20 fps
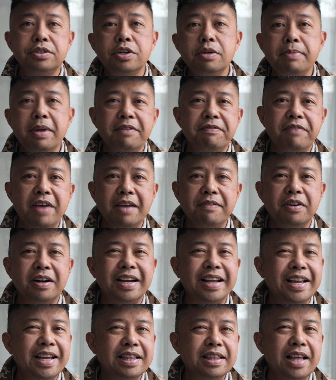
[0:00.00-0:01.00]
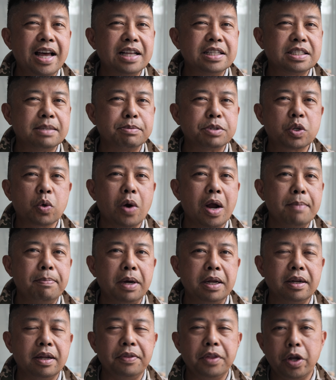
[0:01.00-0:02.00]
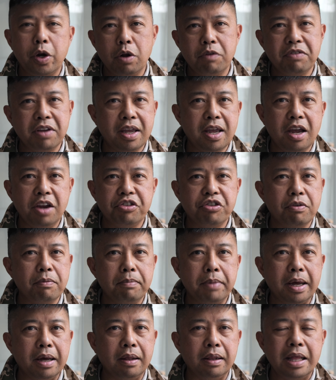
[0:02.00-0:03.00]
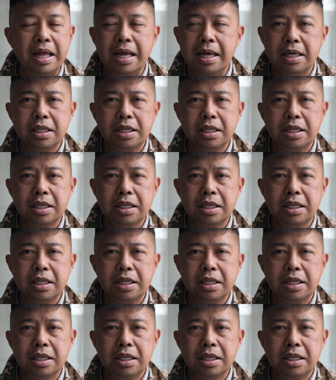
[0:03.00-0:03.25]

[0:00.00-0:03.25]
do me a favor and hit that subscribe button and the notification bell,